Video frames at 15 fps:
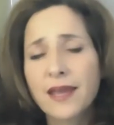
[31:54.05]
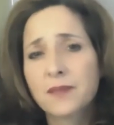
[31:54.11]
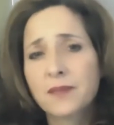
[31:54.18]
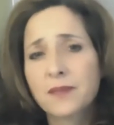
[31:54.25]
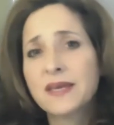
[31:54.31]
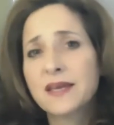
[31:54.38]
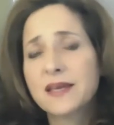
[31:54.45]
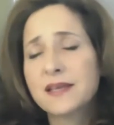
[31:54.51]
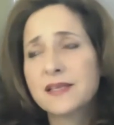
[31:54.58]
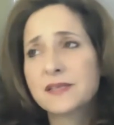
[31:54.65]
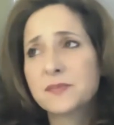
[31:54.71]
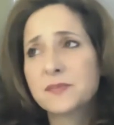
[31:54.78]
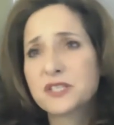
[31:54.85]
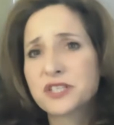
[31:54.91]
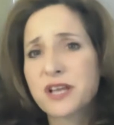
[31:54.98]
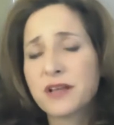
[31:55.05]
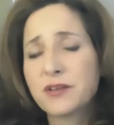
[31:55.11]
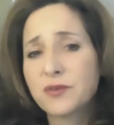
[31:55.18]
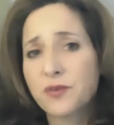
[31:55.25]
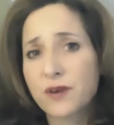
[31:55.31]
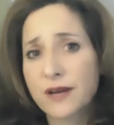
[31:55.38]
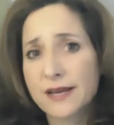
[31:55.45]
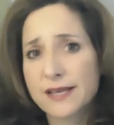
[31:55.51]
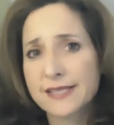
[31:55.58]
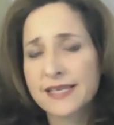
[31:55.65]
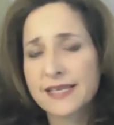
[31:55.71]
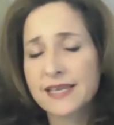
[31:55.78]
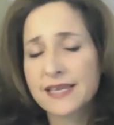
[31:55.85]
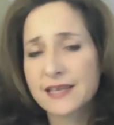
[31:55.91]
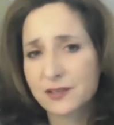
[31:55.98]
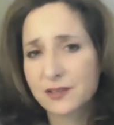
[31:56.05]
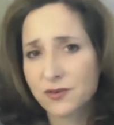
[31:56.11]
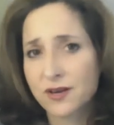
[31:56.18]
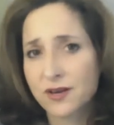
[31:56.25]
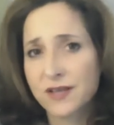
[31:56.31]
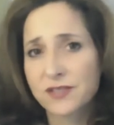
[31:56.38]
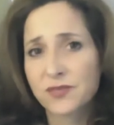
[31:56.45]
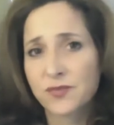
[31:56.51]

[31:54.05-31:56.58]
because Michelle Norris and Keith Norris,